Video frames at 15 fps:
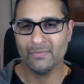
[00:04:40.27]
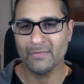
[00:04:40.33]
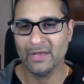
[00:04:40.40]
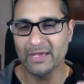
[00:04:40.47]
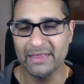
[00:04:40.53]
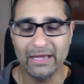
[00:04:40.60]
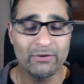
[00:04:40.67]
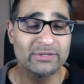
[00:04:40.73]

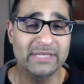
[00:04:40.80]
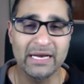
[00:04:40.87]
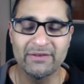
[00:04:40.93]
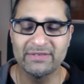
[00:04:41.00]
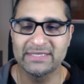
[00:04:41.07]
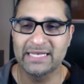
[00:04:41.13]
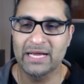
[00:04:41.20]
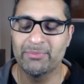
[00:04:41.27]
And that was kind of
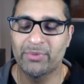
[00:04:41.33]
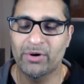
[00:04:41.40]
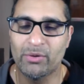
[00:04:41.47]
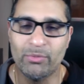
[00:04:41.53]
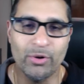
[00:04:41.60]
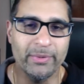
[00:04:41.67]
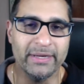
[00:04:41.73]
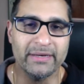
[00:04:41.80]
his light bulb
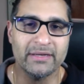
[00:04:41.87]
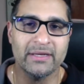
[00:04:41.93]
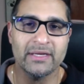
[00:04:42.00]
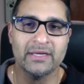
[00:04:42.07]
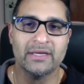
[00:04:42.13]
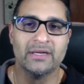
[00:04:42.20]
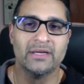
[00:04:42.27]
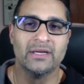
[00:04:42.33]
moment.
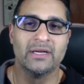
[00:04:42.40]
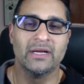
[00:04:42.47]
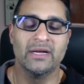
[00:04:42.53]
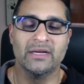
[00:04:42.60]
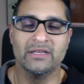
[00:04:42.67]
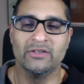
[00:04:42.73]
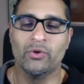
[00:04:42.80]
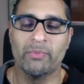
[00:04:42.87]

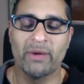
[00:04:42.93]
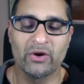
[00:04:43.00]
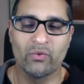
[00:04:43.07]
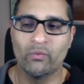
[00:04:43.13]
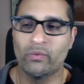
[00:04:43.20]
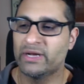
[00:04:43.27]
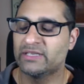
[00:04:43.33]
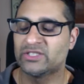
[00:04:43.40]
No matter
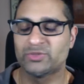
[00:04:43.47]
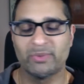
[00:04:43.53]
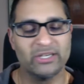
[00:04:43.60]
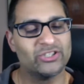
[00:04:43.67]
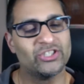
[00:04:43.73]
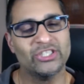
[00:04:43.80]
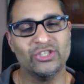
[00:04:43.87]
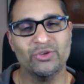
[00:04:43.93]
what
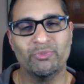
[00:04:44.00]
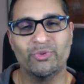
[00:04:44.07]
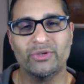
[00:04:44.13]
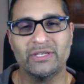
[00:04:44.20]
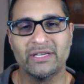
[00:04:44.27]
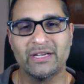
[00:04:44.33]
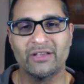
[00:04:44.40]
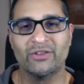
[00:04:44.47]
spreadsheet you put
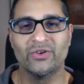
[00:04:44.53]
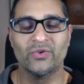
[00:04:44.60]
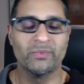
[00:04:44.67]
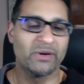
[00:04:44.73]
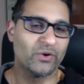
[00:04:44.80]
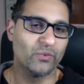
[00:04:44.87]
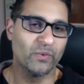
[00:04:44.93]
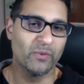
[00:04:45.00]
together, no
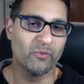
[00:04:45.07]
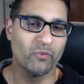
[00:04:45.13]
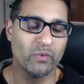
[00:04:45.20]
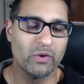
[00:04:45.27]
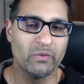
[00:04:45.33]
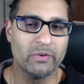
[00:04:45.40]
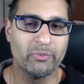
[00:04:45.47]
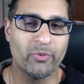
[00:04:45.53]
matter what
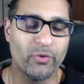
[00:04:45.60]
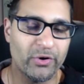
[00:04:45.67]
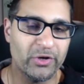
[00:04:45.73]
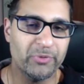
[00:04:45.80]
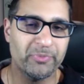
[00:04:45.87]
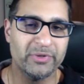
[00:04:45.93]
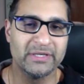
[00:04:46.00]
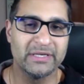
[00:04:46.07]
report you
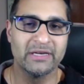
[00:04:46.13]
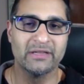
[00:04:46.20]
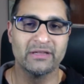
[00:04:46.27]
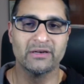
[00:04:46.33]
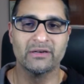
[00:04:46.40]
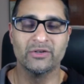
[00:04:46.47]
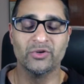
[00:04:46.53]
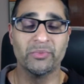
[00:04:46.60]
put
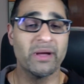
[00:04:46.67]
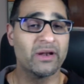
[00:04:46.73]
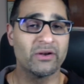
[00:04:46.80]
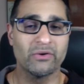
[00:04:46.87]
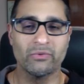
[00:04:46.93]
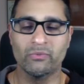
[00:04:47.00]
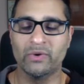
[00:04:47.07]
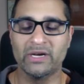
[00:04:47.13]
together, no
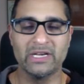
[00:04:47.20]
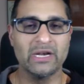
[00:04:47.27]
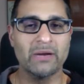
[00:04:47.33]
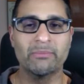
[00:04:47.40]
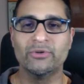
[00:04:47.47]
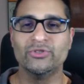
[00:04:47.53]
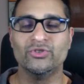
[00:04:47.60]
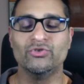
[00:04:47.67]
matter what
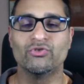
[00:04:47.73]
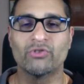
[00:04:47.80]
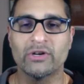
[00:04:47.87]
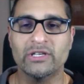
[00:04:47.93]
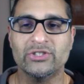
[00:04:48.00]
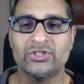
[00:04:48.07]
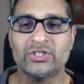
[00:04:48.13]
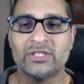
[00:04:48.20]
numbers you
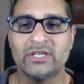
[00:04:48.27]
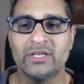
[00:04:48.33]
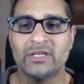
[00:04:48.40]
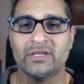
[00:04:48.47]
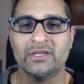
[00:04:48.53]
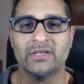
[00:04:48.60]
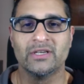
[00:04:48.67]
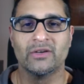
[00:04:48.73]
crunch,
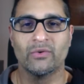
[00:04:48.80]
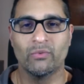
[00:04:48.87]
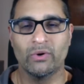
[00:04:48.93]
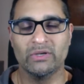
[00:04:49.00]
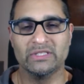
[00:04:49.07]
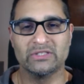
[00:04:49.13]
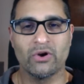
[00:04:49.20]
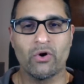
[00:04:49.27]
what
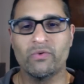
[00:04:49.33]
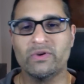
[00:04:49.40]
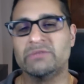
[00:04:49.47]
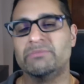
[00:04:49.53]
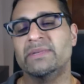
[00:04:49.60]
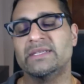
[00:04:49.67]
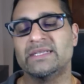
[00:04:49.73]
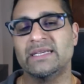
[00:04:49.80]
is always
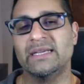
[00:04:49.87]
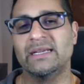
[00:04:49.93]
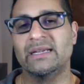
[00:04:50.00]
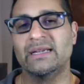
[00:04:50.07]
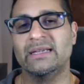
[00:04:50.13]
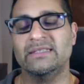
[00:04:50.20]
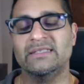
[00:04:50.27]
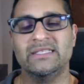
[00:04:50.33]
missing
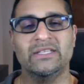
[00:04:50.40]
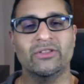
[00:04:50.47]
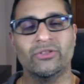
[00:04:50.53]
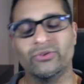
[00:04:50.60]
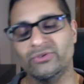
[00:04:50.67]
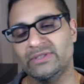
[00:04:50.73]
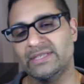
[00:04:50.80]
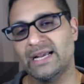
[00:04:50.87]
is the
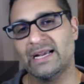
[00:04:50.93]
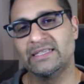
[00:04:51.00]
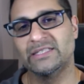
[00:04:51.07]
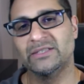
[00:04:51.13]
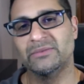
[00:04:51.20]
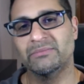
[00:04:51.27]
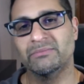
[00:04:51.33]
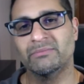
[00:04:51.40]

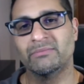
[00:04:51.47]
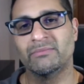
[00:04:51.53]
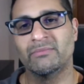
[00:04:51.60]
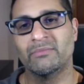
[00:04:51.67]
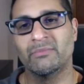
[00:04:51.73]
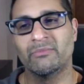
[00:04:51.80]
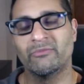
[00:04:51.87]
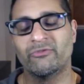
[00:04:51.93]
enthusiasm
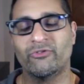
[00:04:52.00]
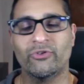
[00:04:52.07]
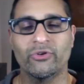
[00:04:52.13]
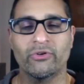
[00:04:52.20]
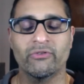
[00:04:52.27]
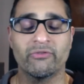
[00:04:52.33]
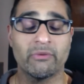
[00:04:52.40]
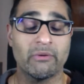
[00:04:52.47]

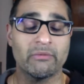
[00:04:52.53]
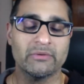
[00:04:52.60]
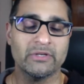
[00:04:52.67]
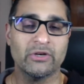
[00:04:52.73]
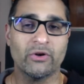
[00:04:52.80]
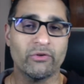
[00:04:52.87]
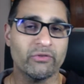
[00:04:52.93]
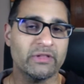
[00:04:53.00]

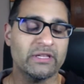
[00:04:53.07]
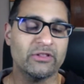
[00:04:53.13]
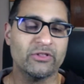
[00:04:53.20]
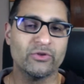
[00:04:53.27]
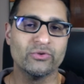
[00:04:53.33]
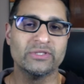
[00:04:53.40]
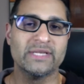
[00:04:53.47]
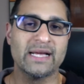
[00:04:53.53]
the
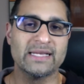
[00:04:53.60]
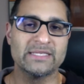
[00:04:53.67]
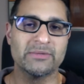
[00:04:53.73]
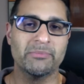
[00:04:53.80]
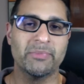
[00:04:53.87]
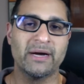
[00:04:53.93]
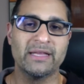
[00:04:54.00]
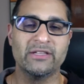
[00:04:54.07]
enthusiasm
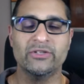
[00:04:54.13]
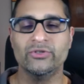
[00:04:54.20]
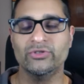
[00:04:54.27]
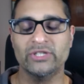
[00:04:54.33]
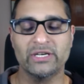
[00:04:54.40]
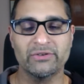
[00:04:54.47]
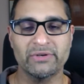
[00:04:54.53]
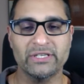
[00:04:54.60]
by the new
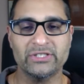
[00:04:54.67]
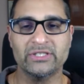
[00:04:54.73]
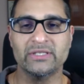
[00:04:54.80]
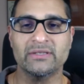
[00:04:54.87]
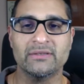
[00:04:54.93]
generation.